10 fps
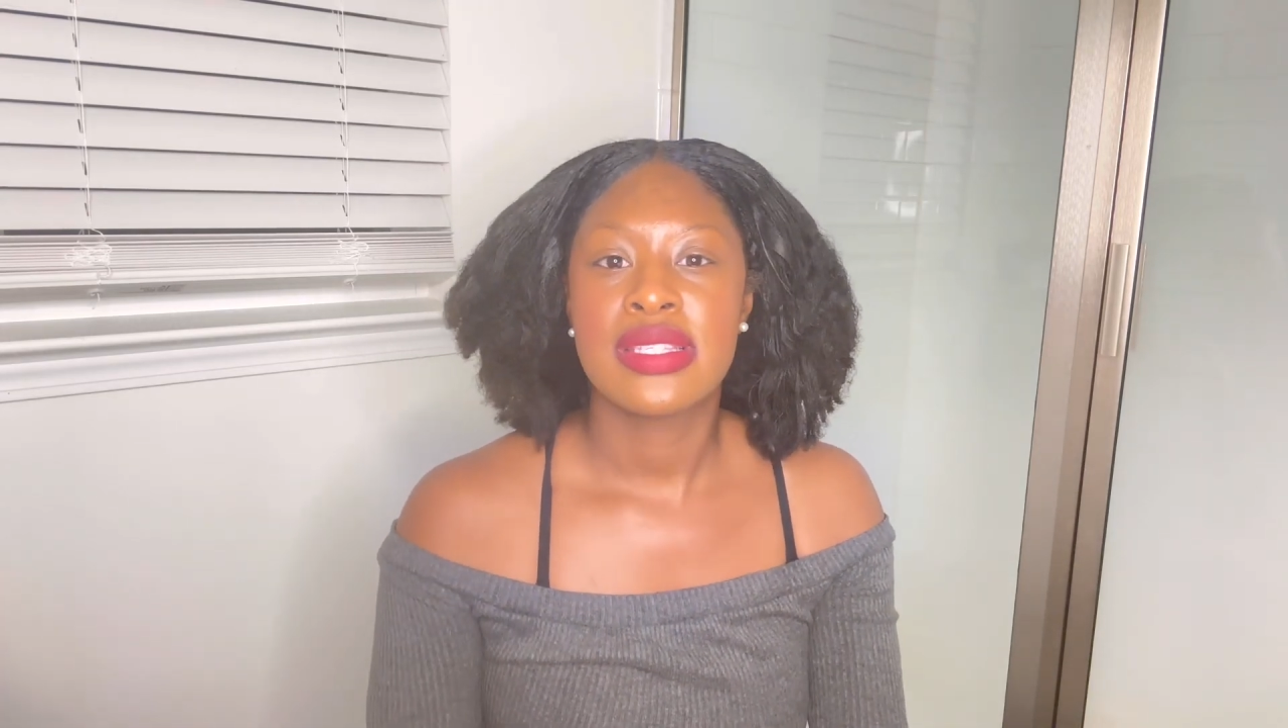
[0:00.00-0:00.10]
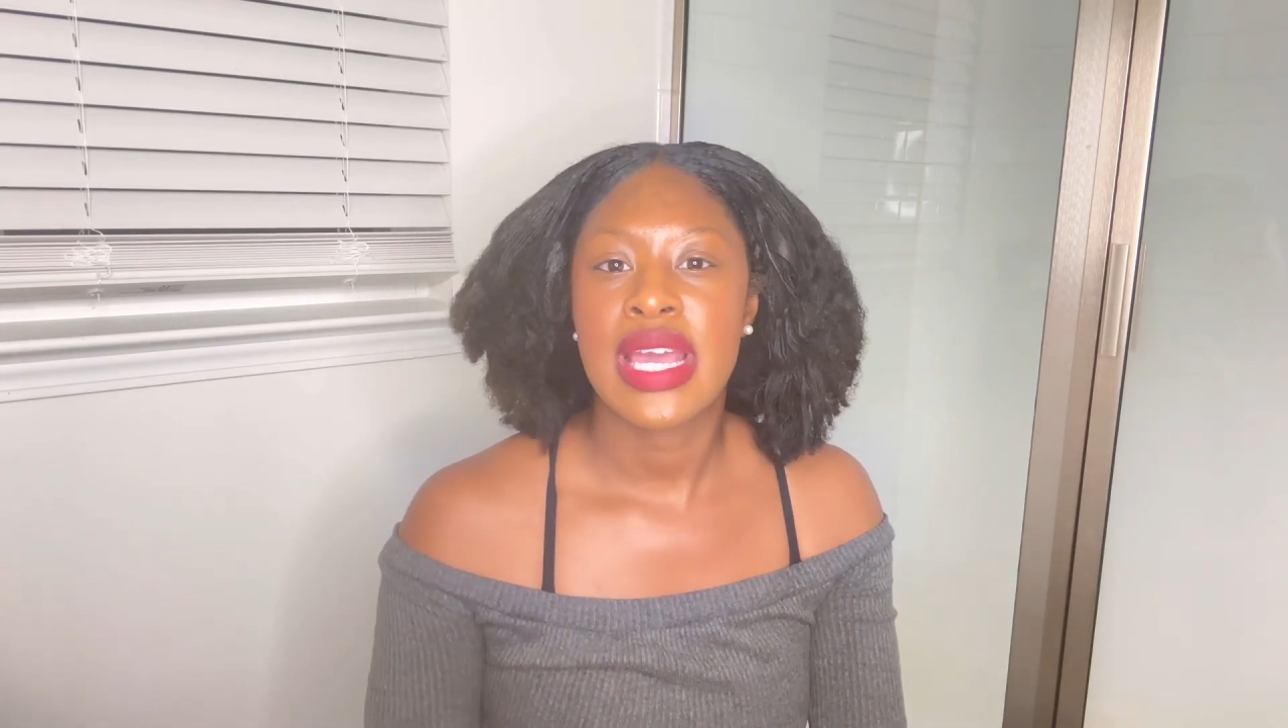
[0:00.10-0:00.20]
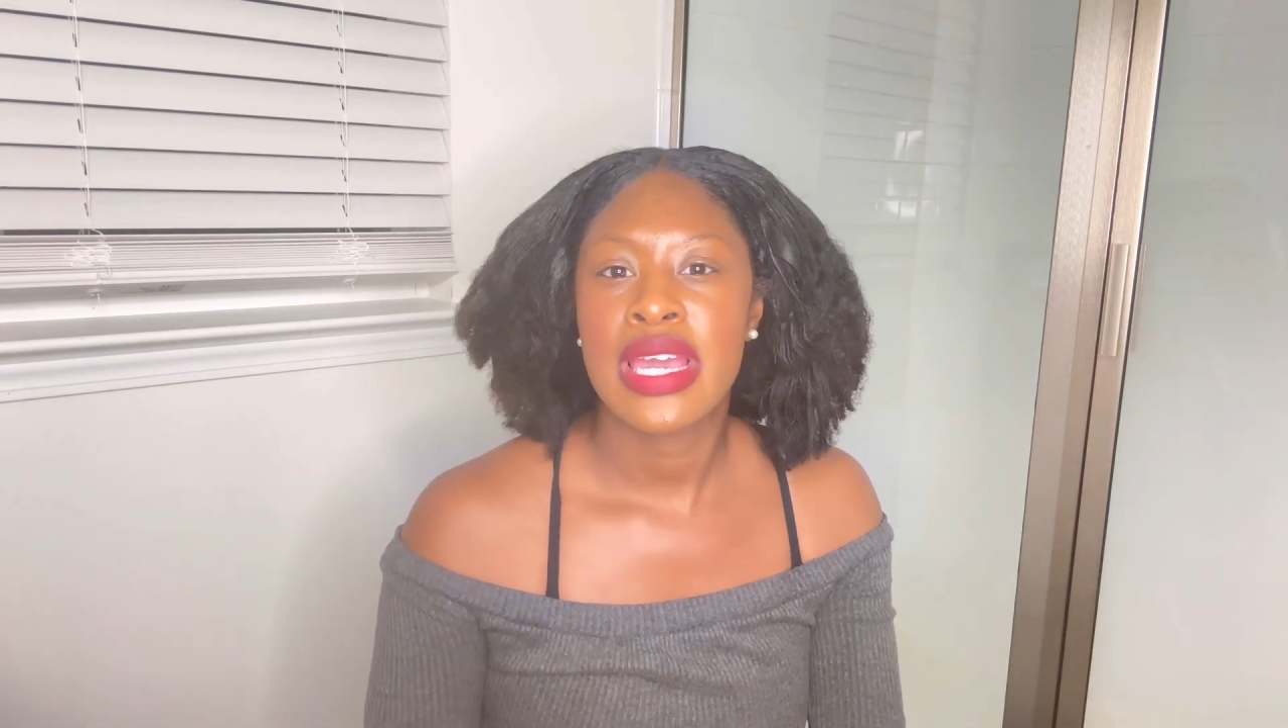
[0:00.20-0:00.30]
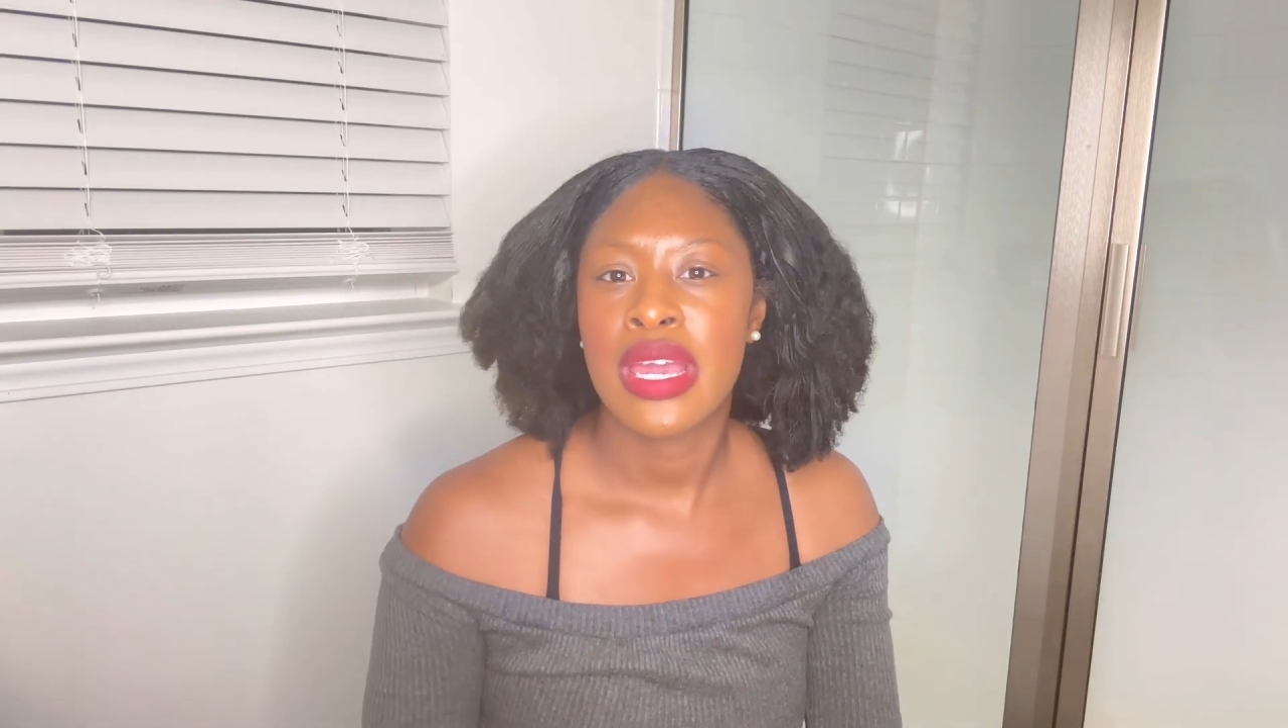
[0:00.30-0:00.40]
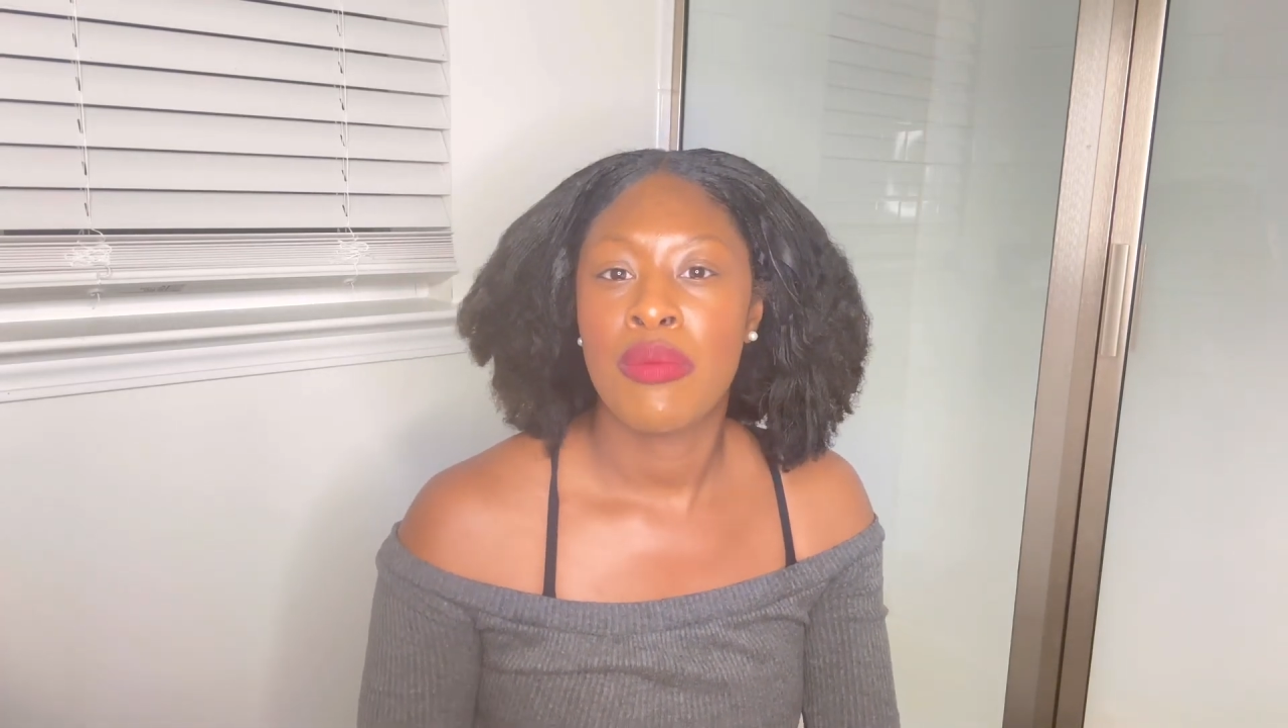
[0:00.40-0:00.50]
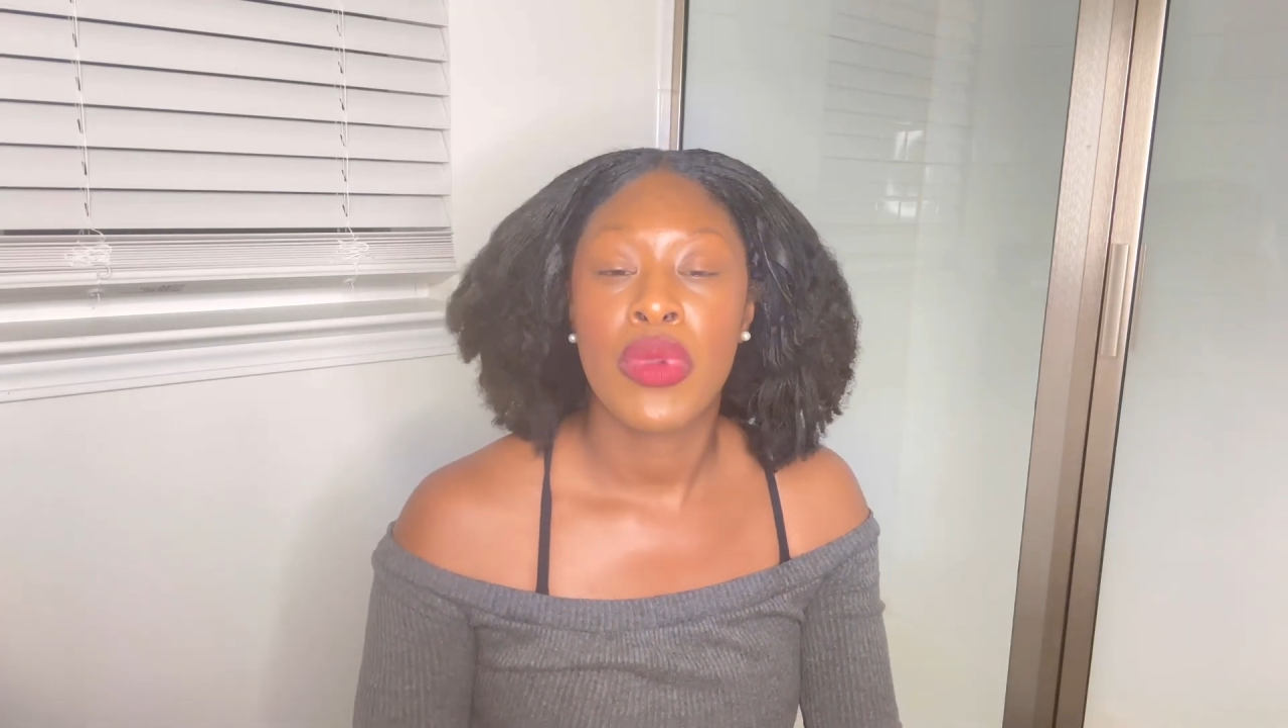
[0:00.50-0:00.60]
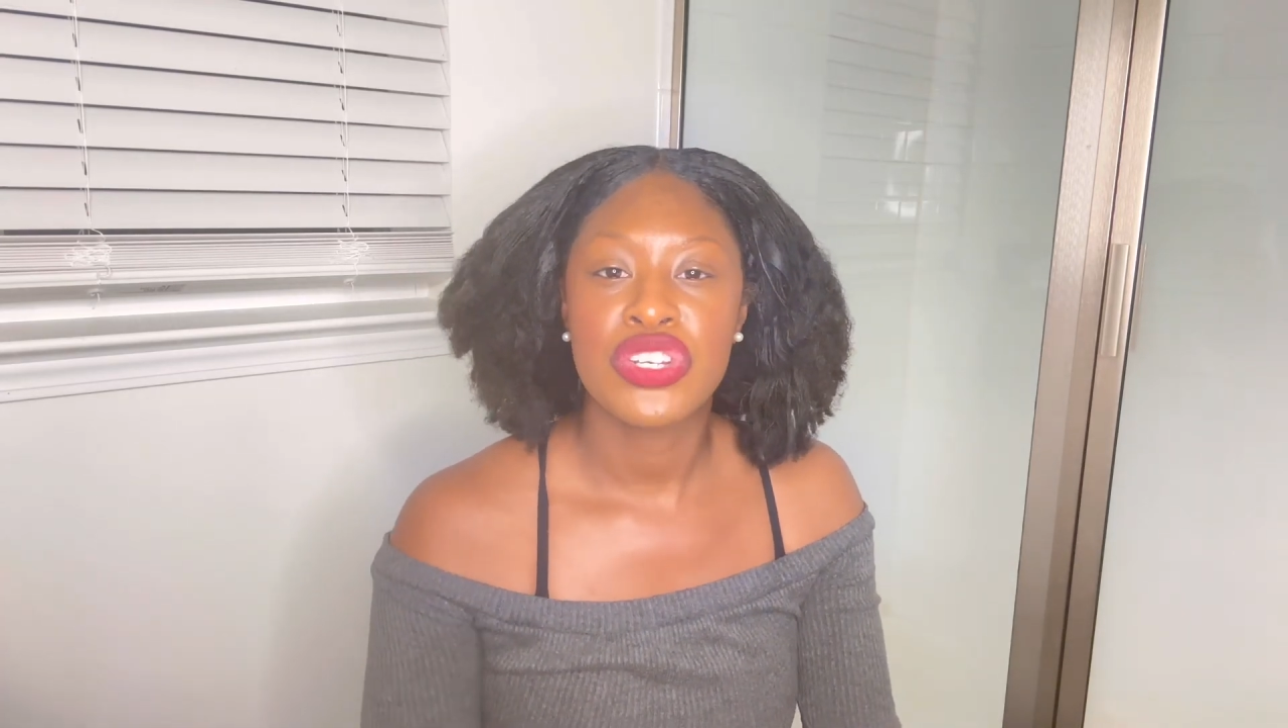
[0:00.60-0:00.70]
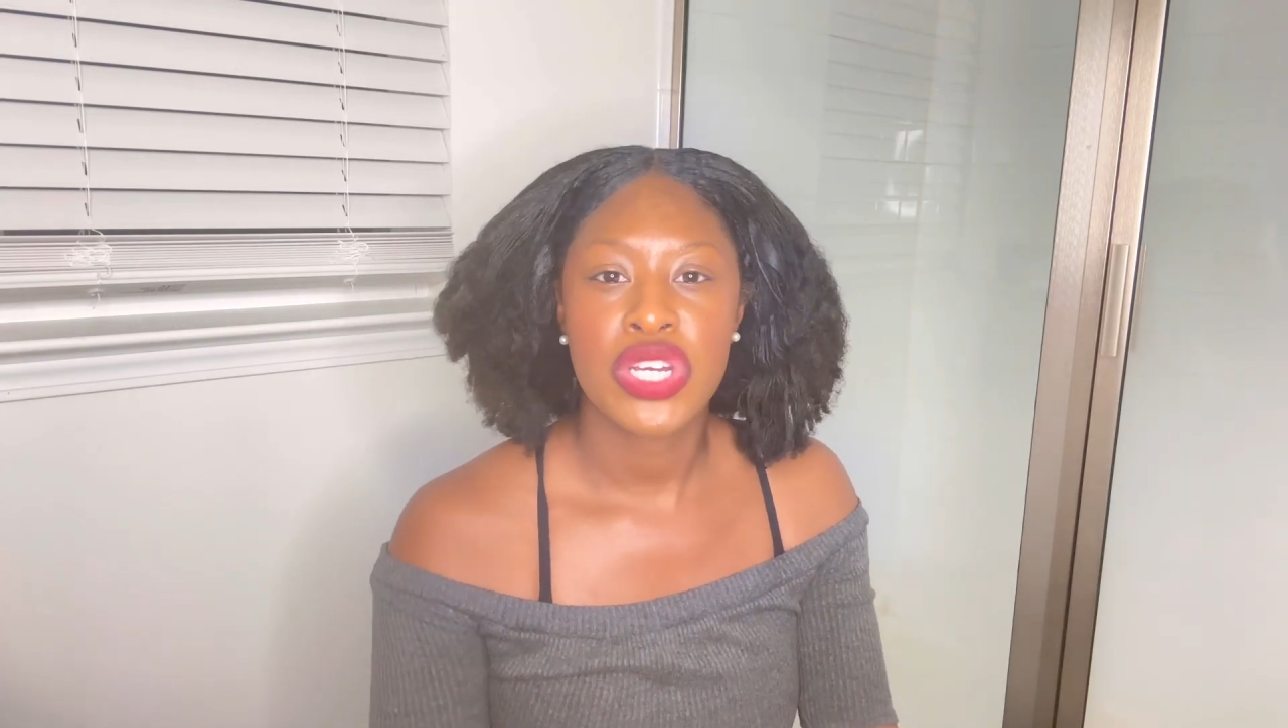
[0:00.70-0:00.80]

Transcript: say in March